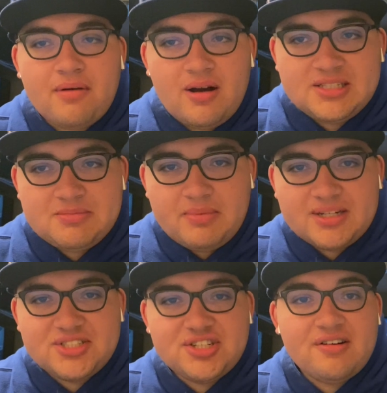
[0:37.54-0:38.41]

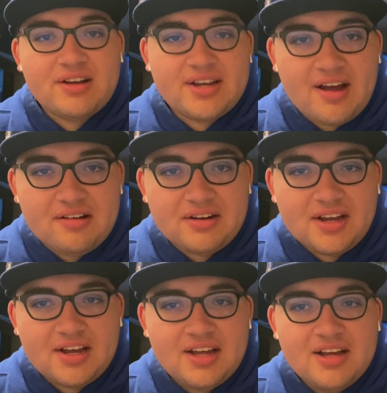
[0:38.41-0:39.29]
prospect, Jarred
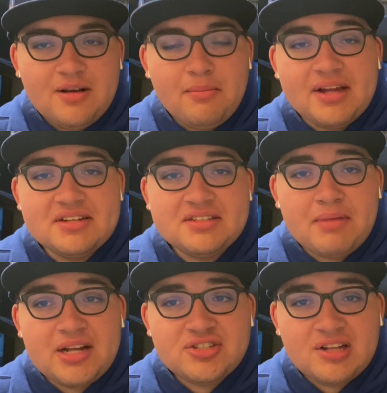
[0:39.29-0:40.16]
Kelenic, made his
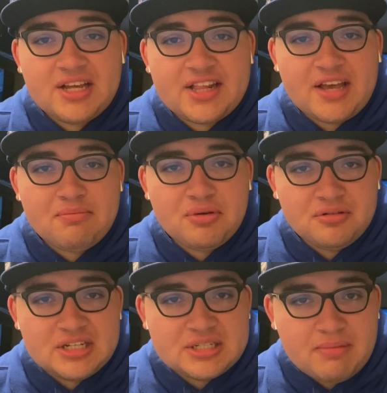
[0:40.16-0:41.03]
major league
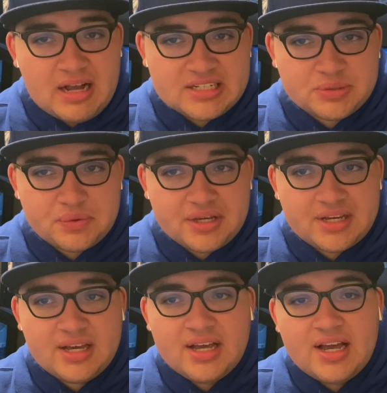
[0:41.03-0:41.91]
debut this past
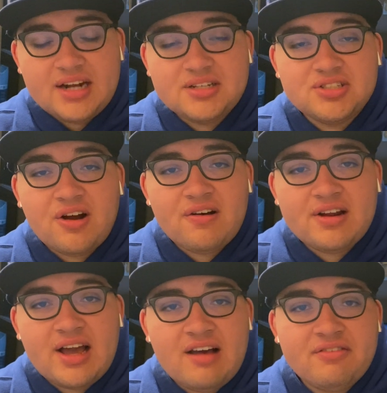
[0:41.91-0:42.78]
week, and he's
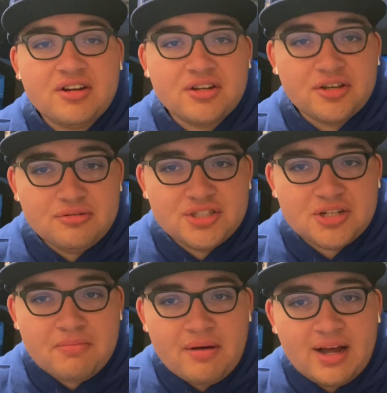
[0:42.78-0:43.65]
already having a huge
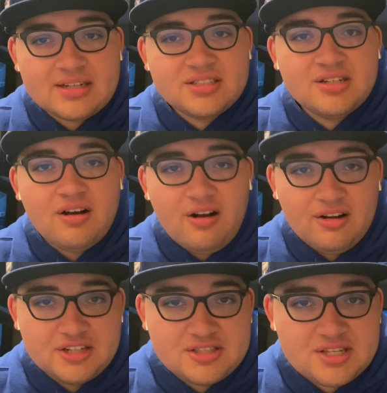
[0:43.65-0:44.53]
impact
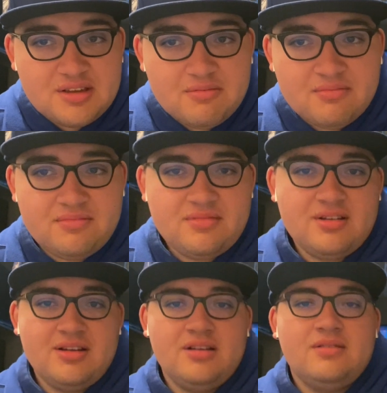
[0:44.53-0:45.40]
on the team.
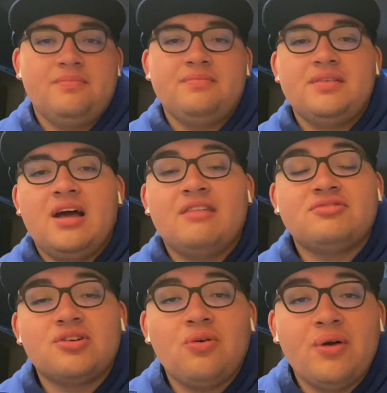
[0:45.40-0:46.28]

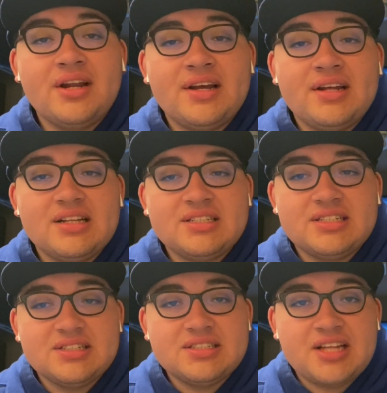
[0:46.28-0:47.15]
After going hitless
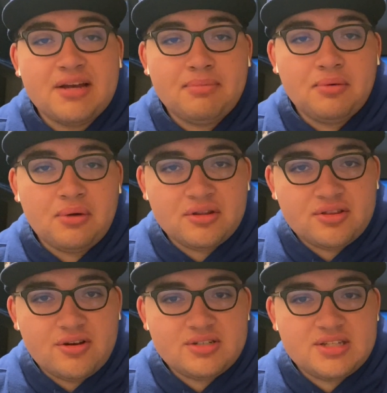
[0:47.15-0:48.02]
in his debut on
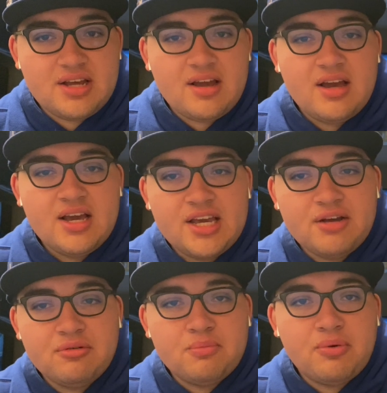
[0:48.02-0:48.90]
Thursday, he
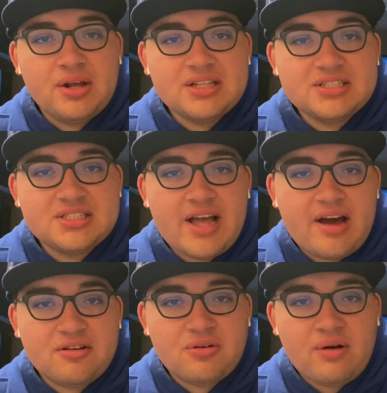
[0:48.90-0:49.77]
would bring the
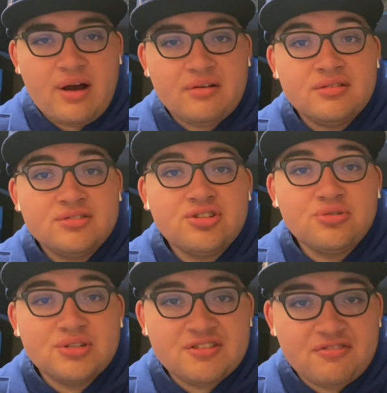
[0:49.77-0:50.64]
Seattle crowd
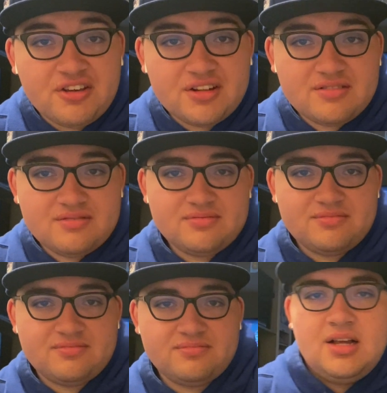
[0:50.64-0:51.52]
to its feet.
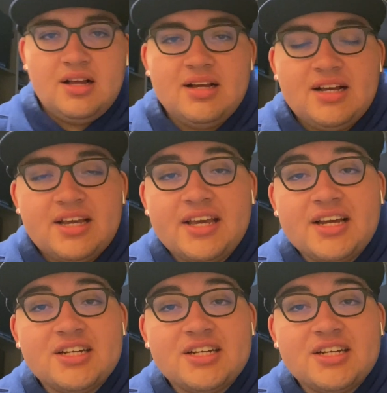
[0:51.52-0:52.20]
He hit